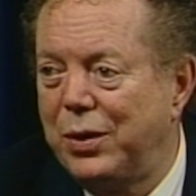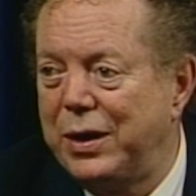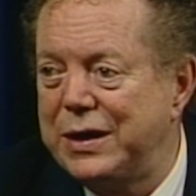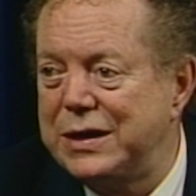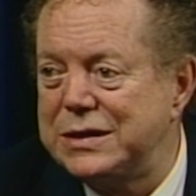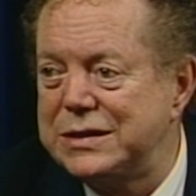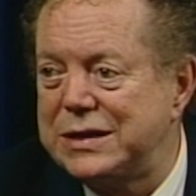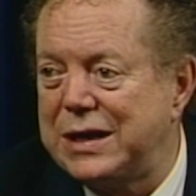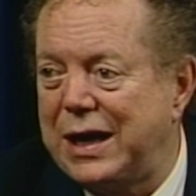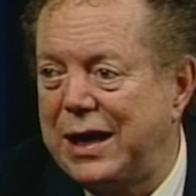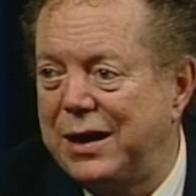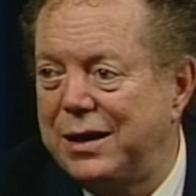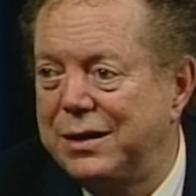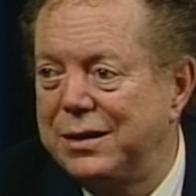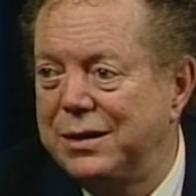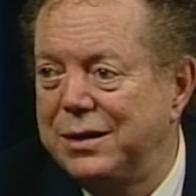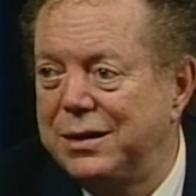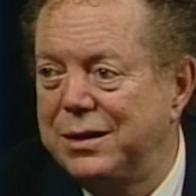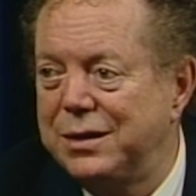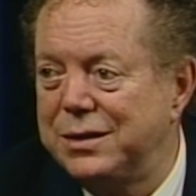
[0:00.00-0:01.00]
And what is
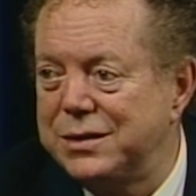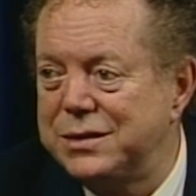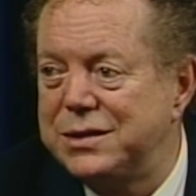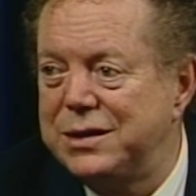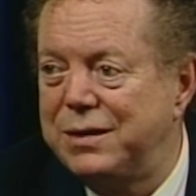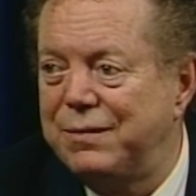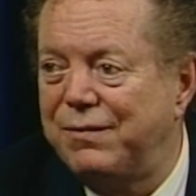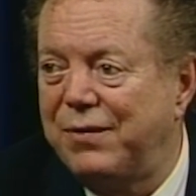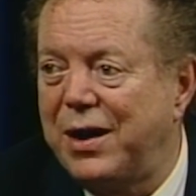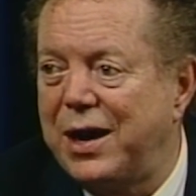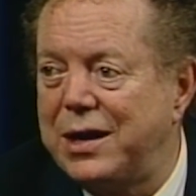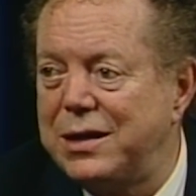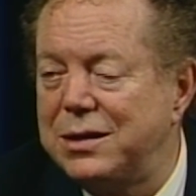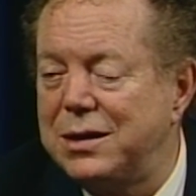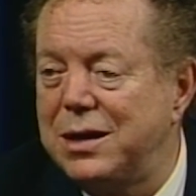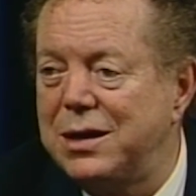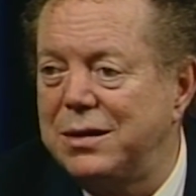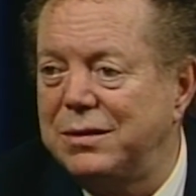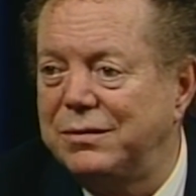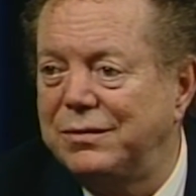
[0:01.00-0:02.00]
that? It's
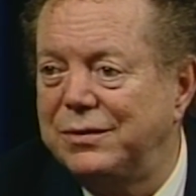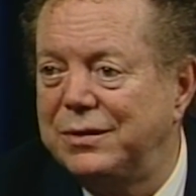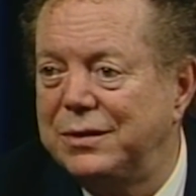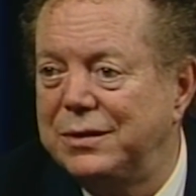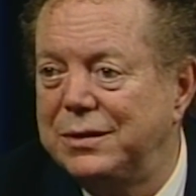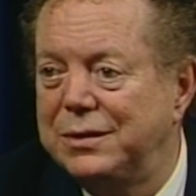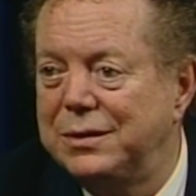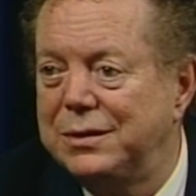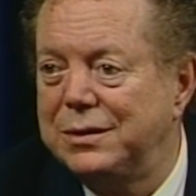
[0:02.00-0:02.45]
divine love.